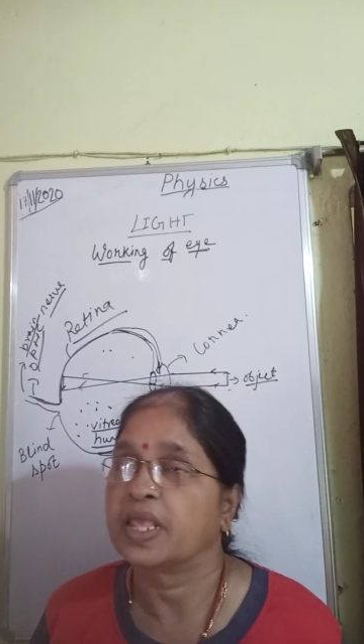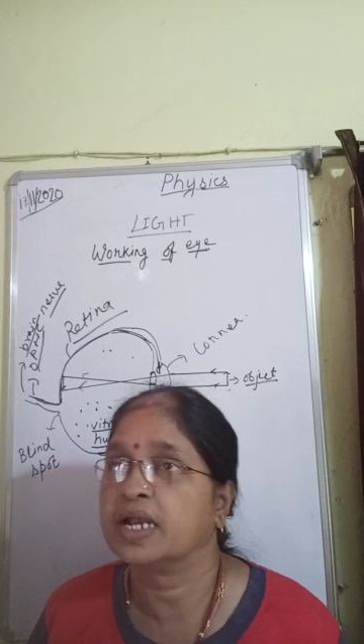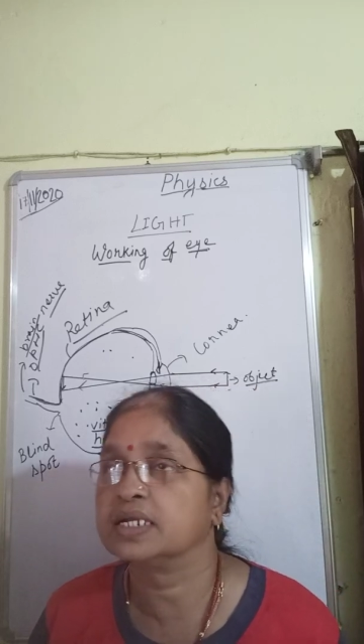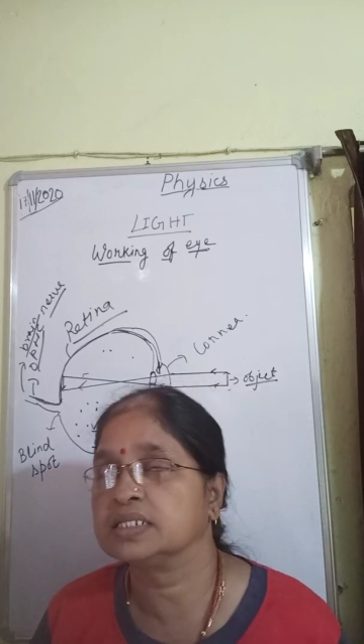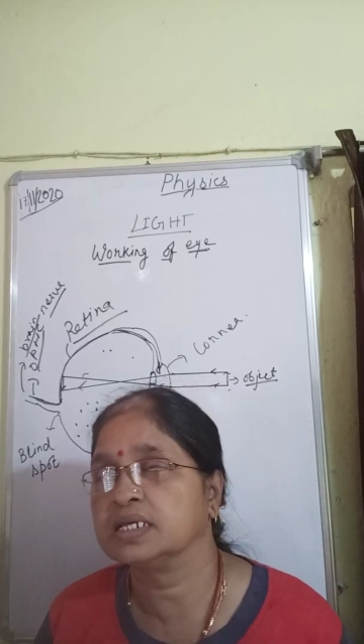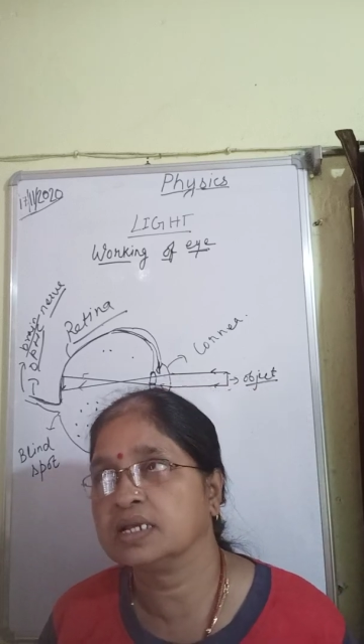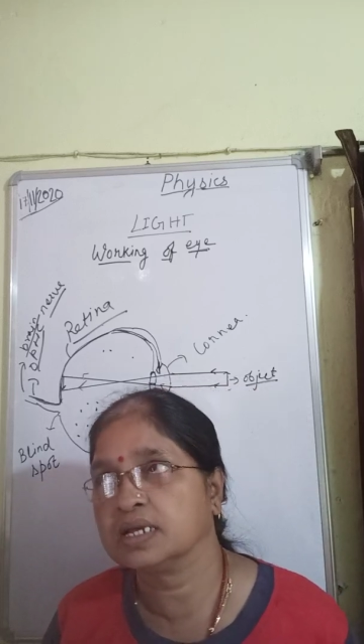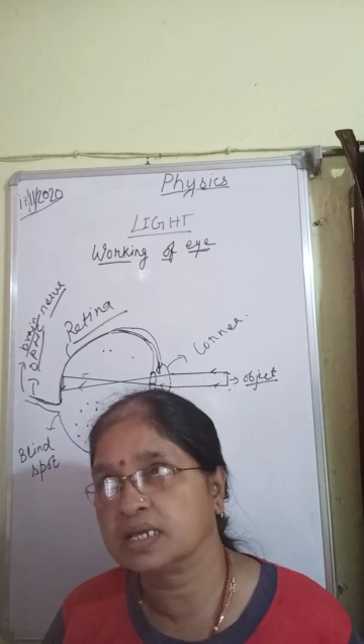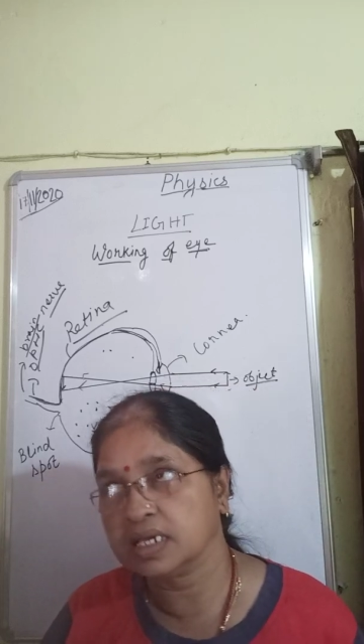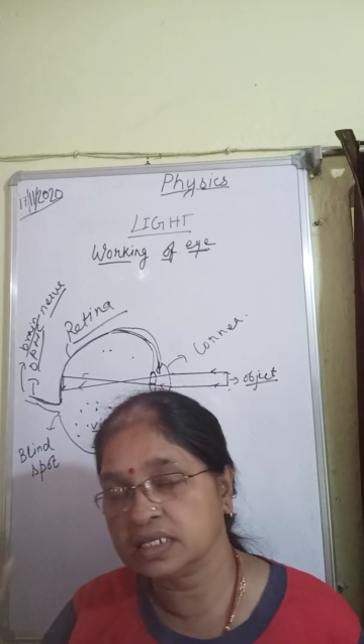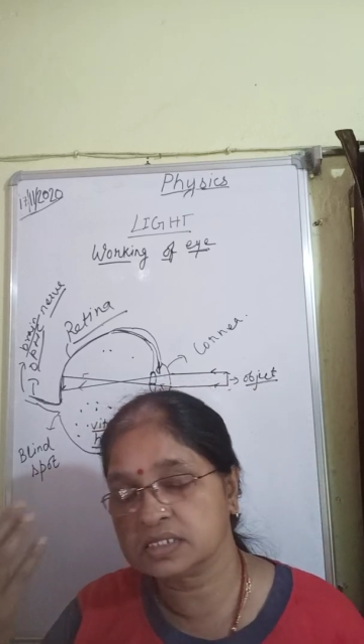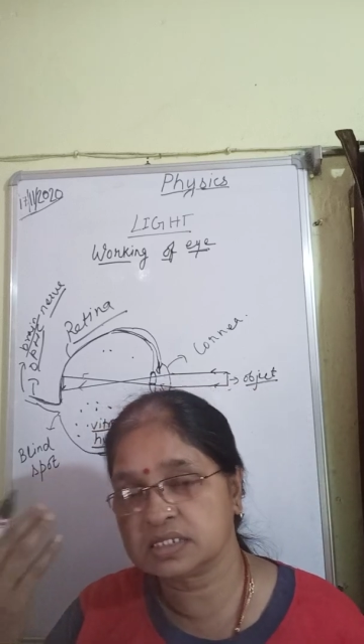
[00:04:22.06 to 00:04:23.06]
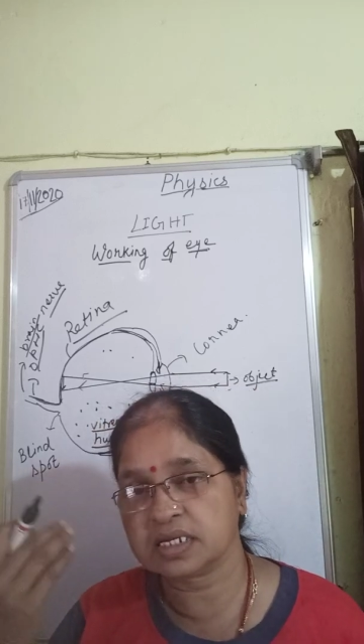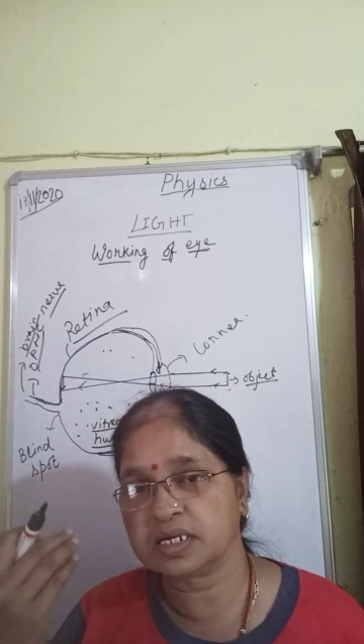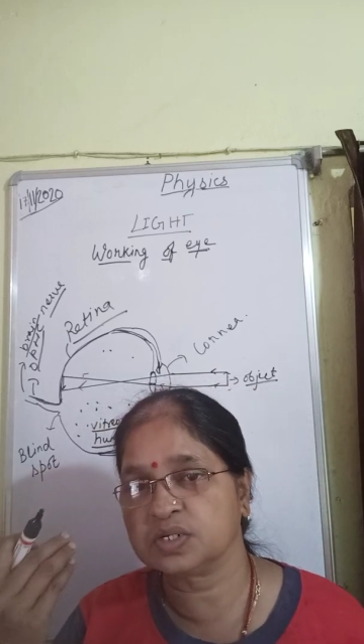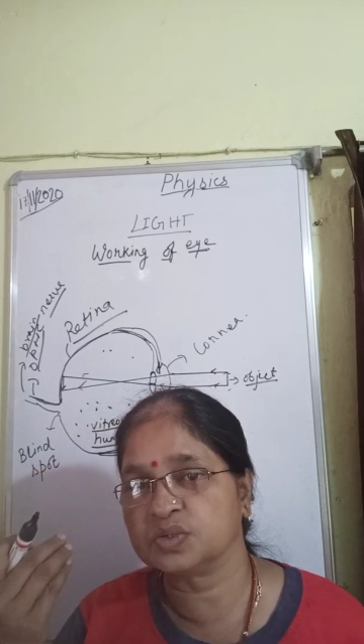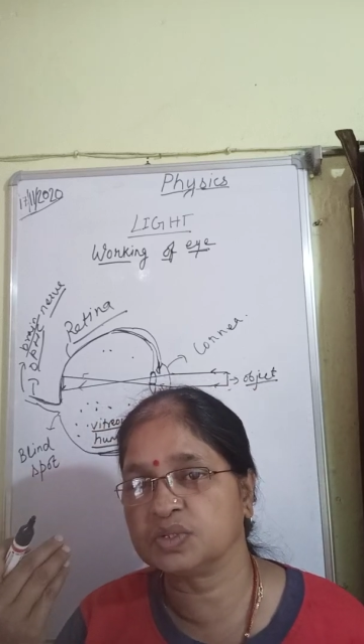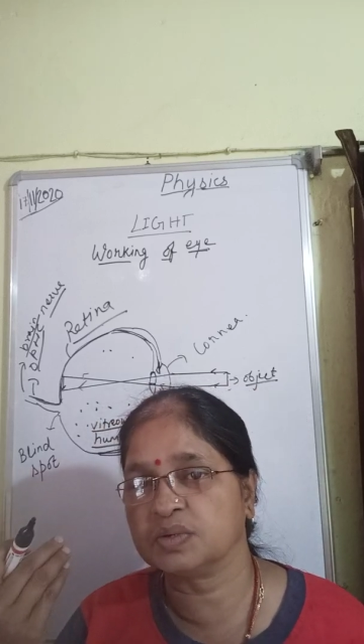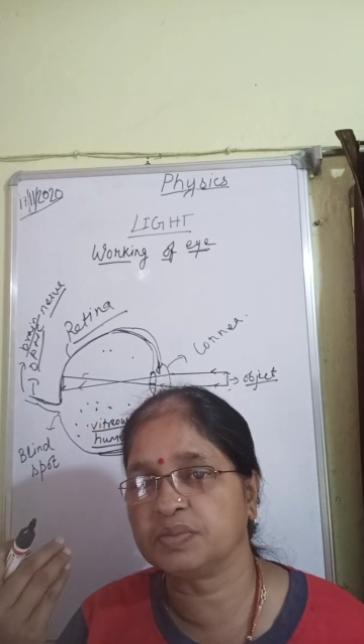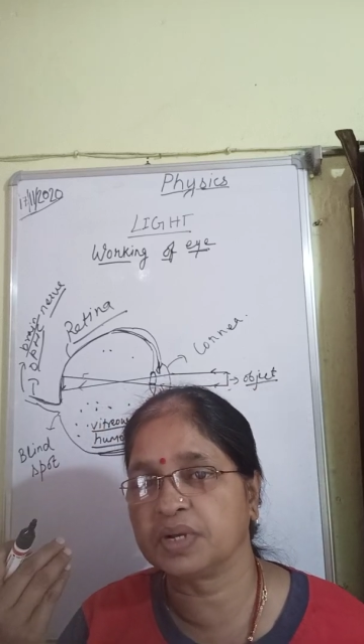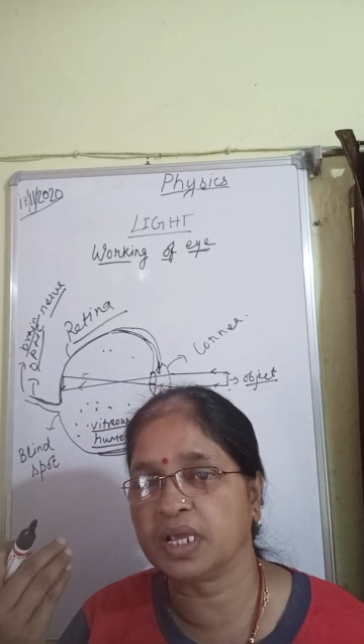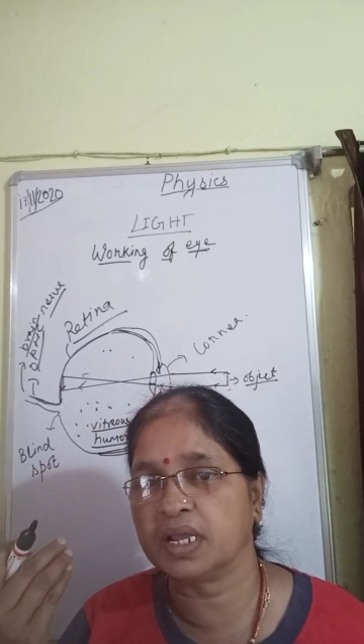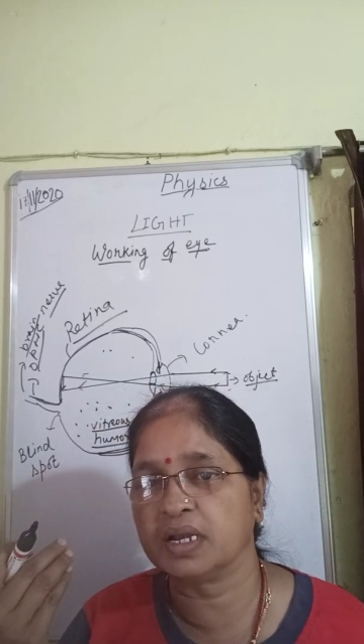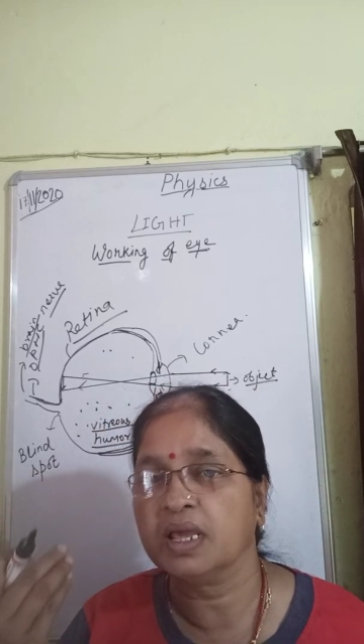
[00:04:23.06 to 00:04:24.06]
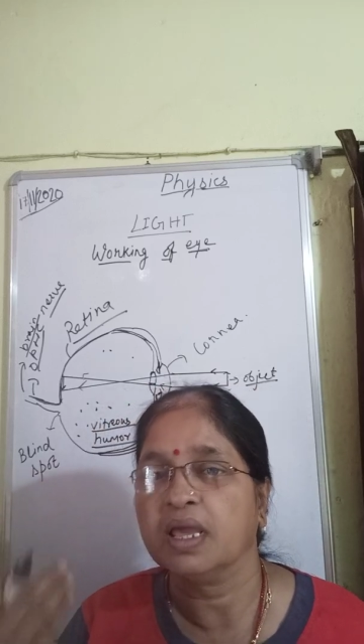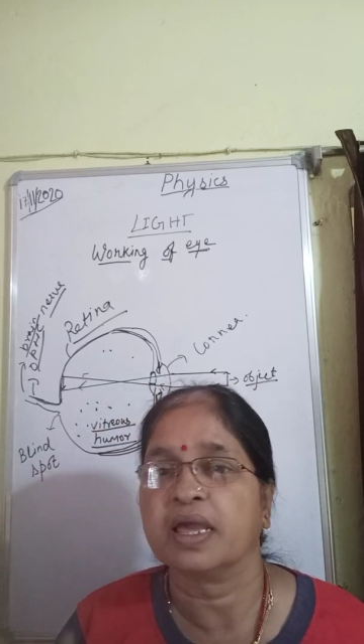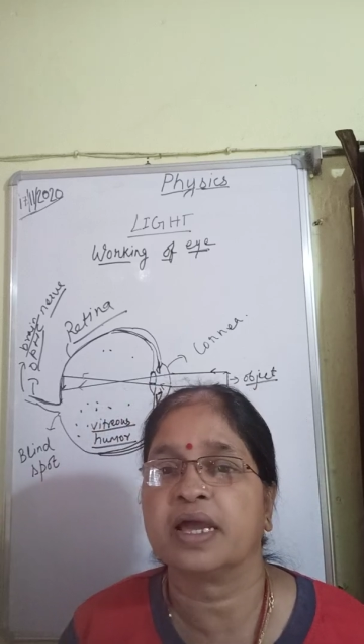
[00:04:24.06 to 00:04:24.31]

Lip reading: and then again sent to the brain,